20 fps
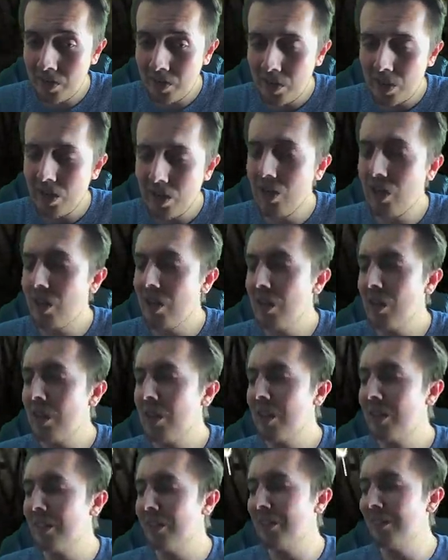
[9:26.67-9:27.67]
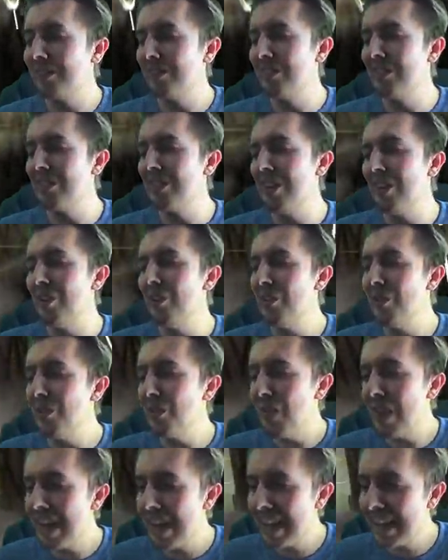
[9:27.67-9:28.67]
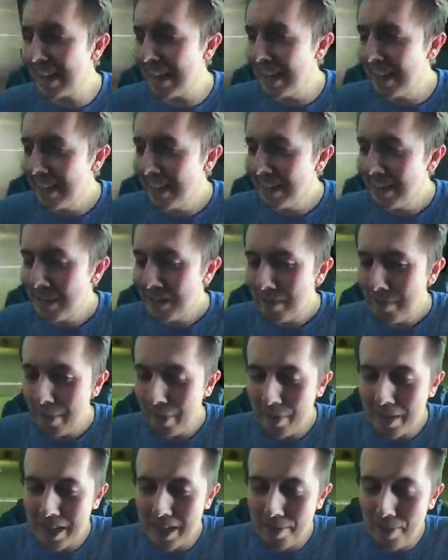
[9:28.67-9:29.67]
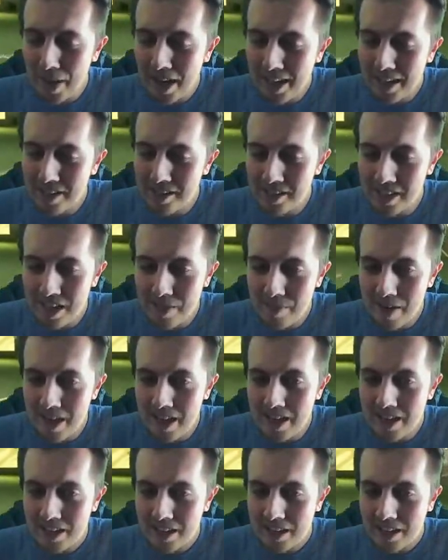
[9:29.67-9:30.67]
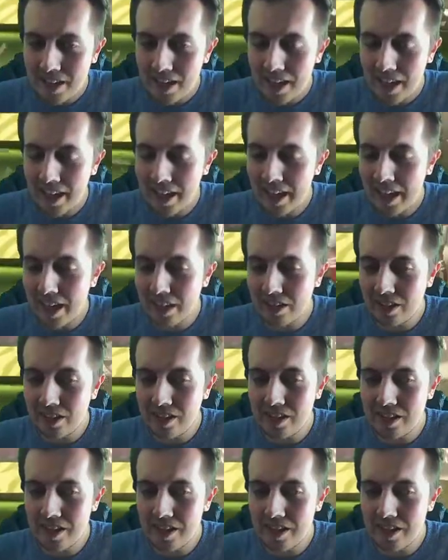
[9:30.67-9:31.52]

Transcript: Oh, no way! But we did pack his teammate, Angel Di